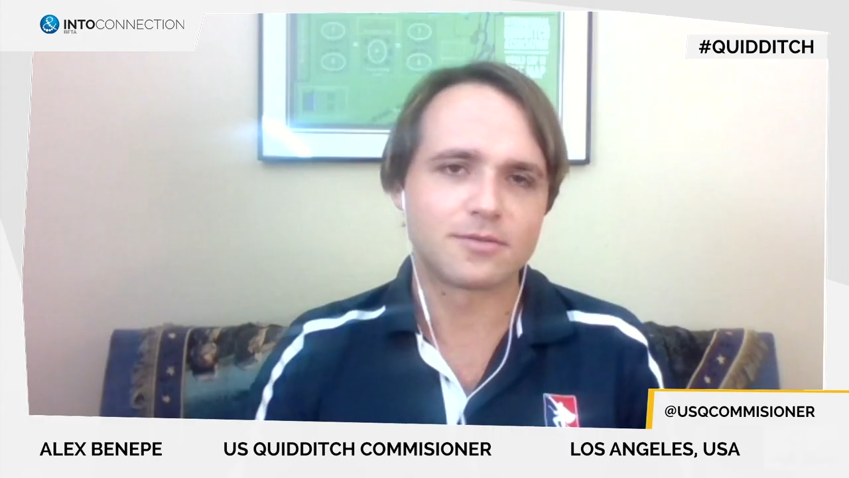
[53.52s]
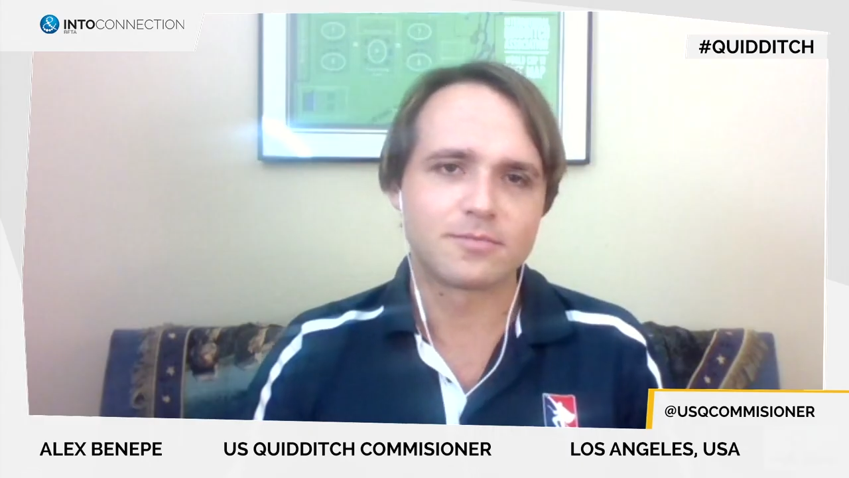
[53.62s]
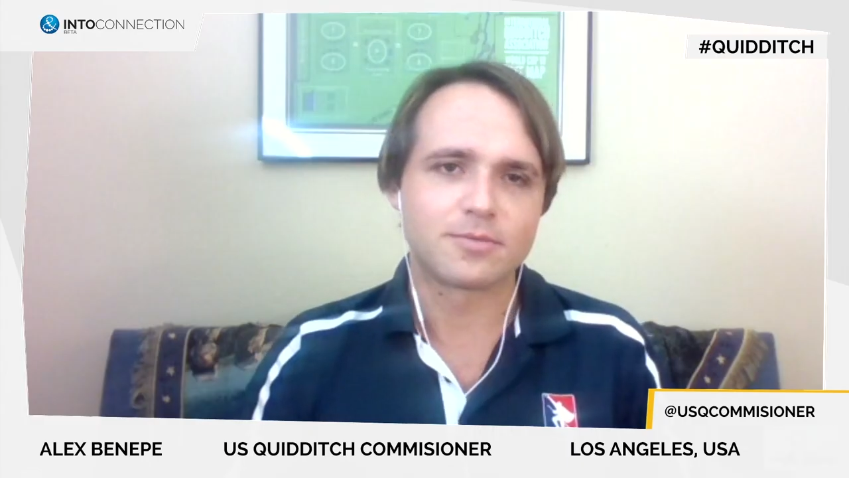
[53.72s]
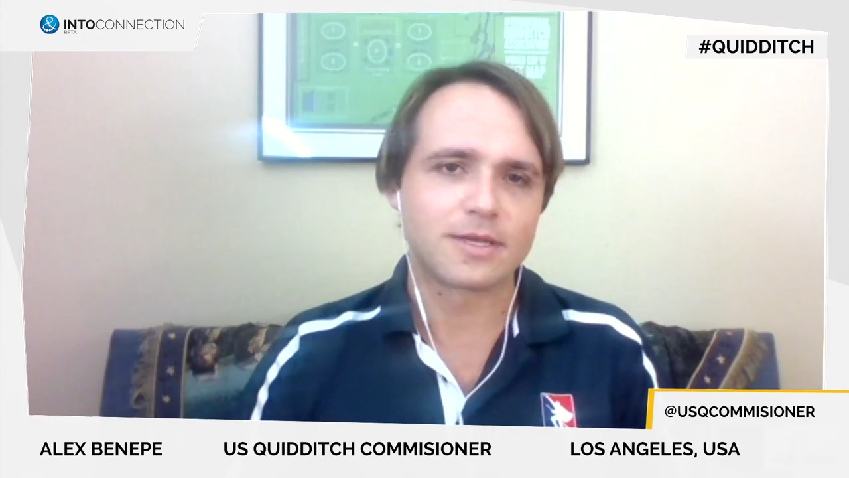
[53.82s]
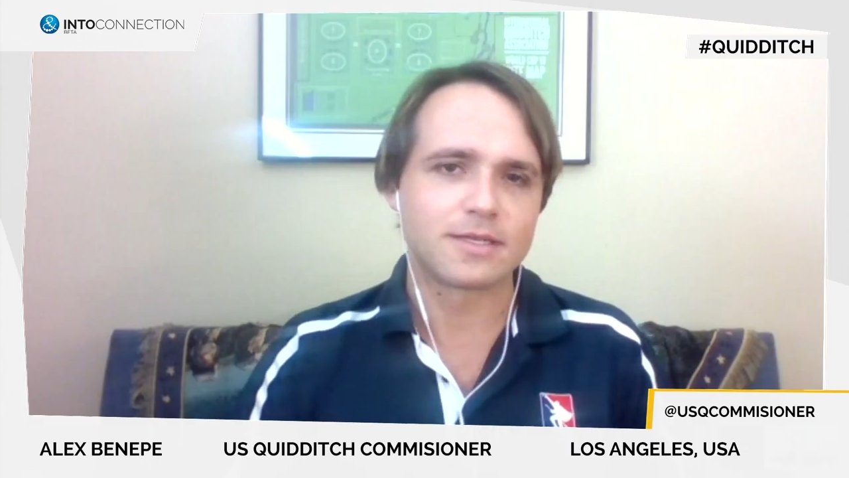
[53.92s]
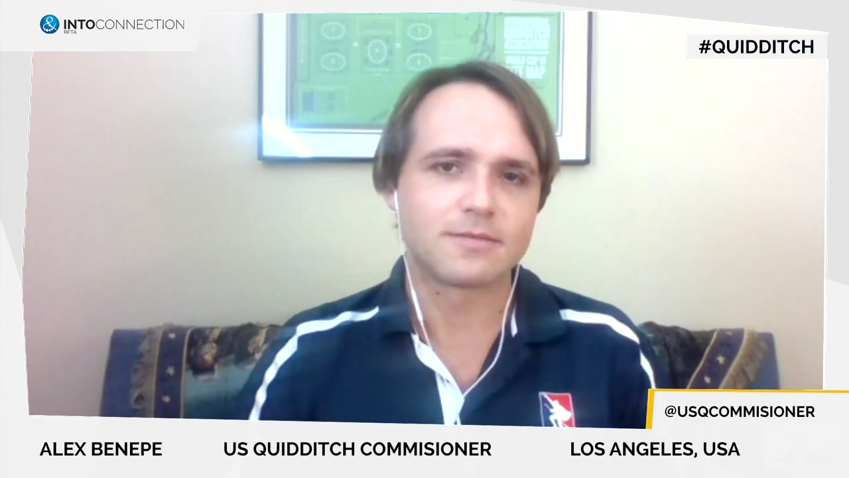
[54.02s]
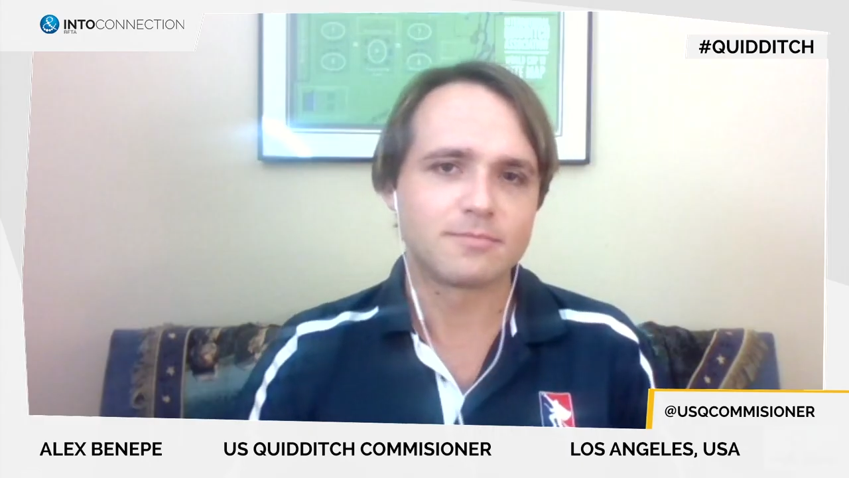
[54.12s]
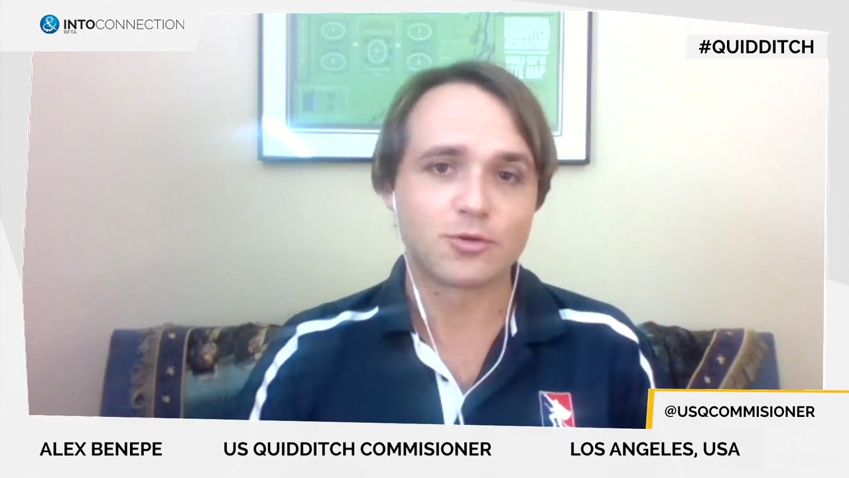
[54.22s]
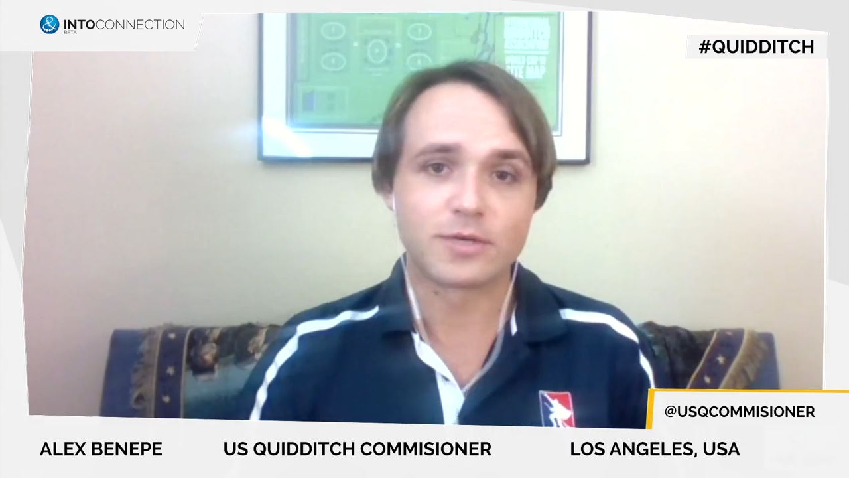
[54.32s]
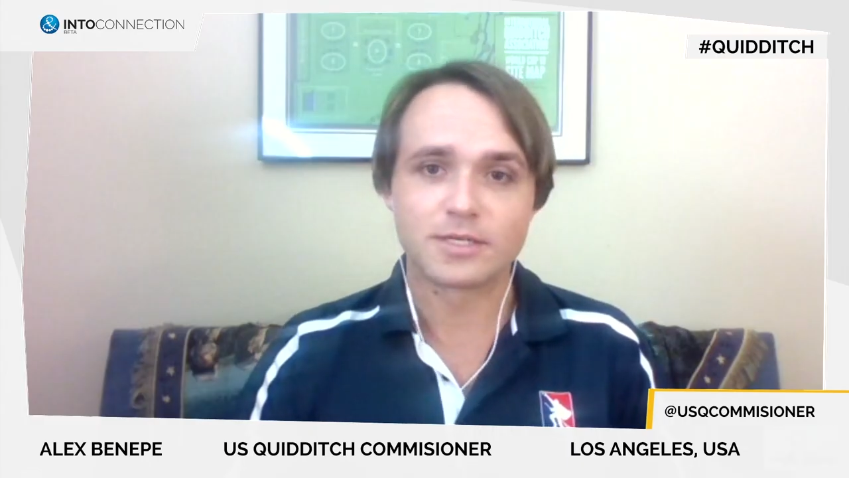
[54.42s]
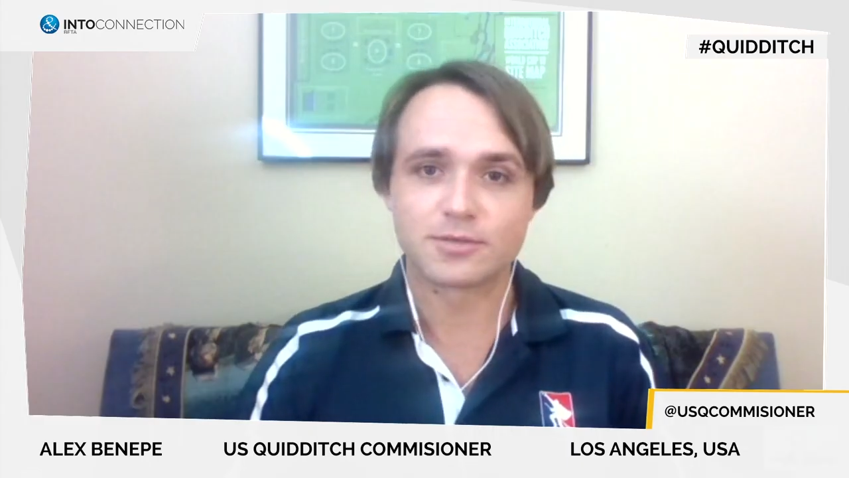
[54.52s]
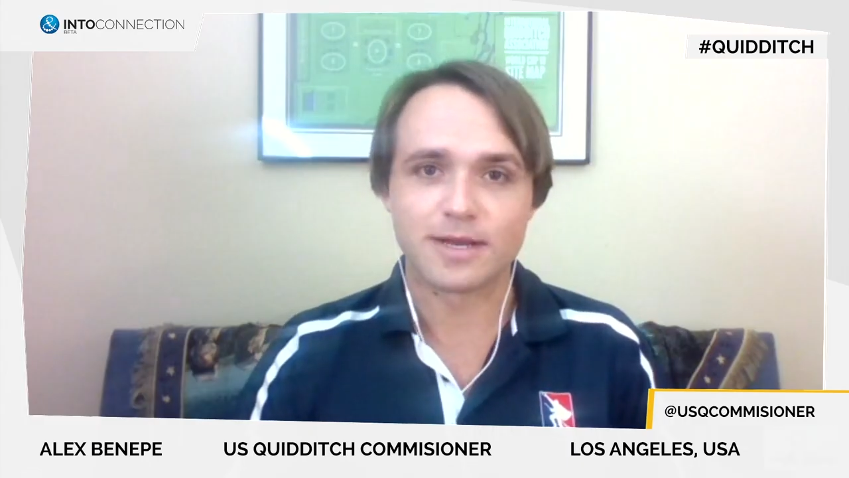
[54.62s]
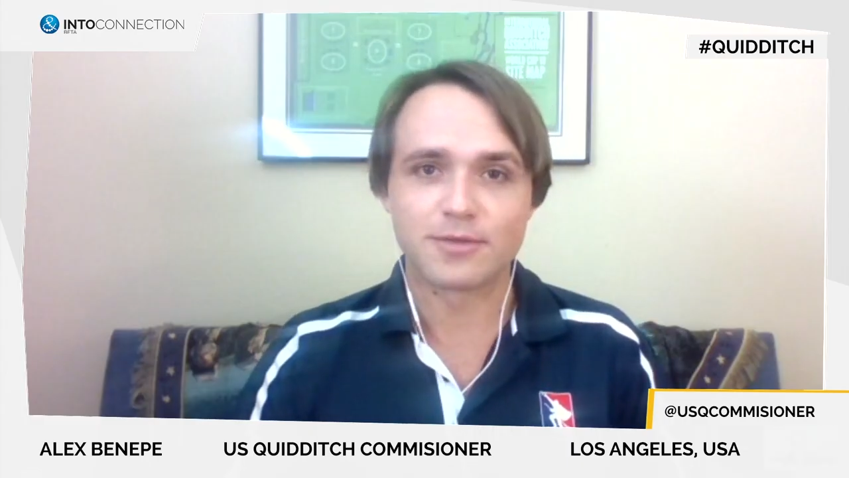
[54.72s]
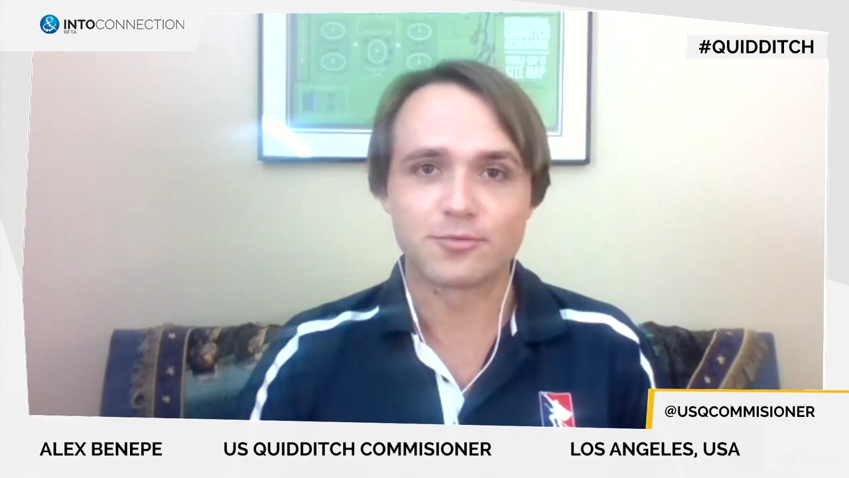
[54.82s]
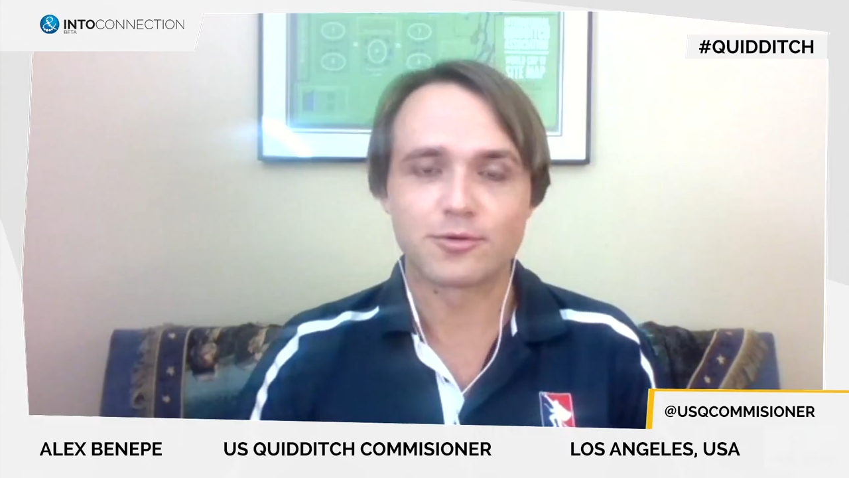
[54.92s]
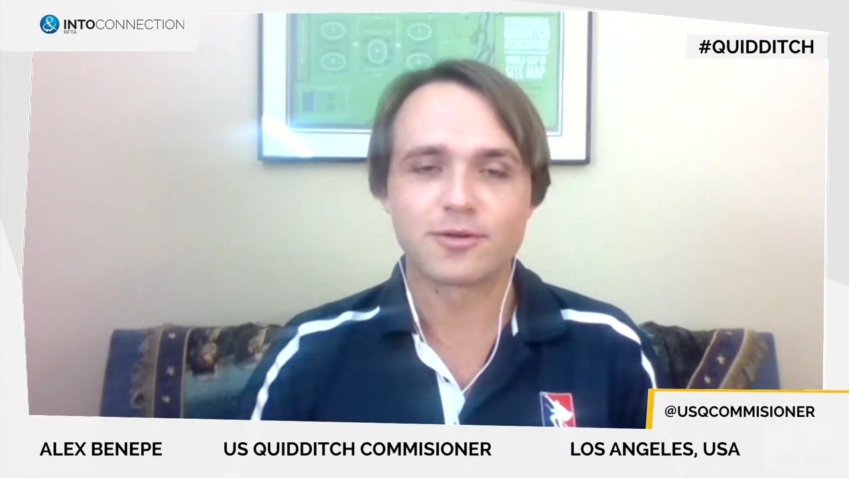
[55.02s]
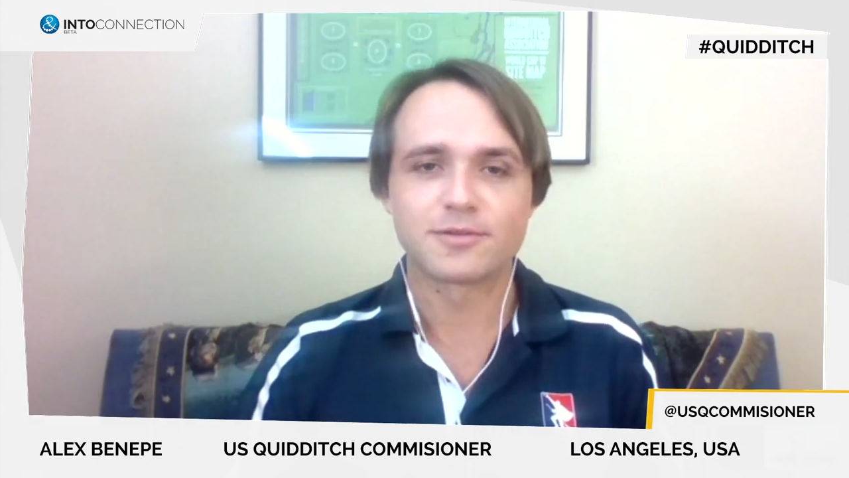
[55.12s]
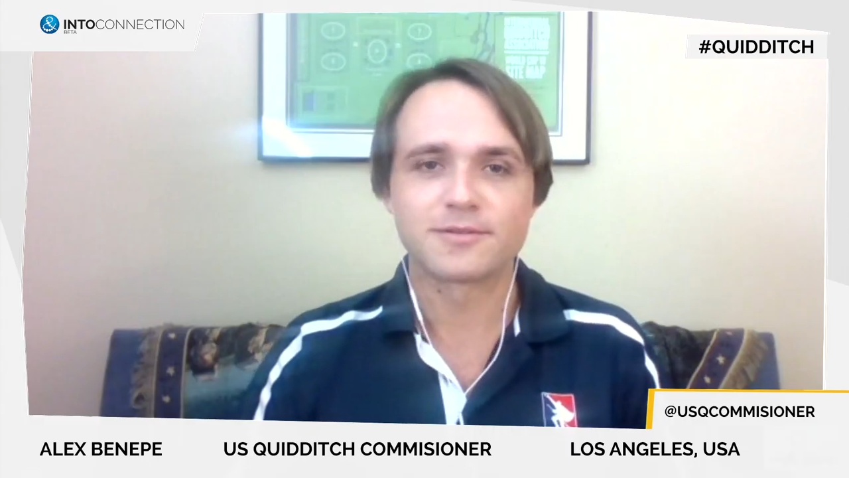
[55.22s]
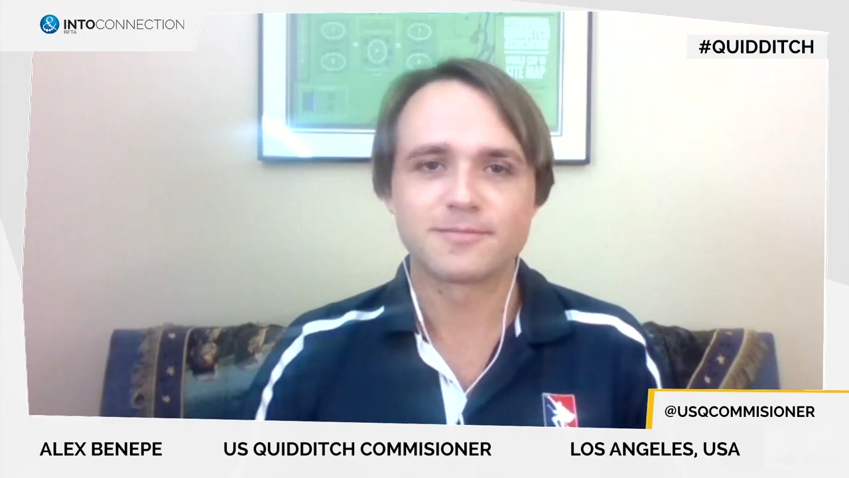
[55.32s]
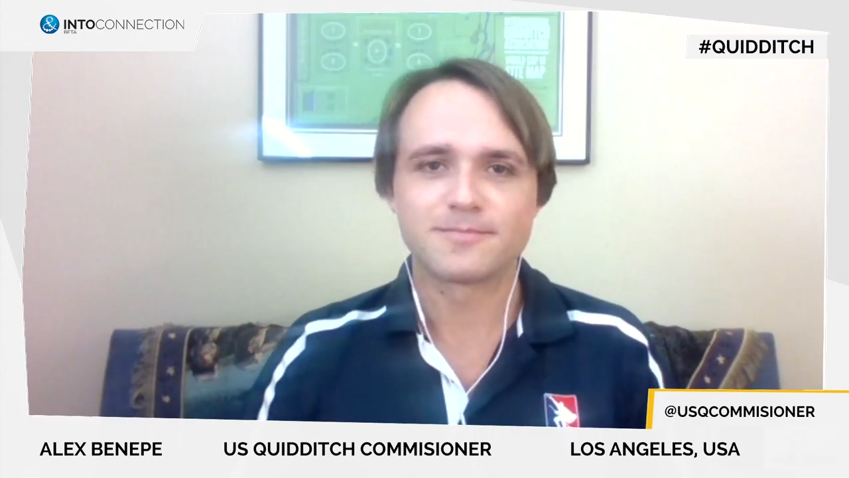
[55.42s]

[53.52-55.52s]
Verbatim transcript: who play Quidditch around the world.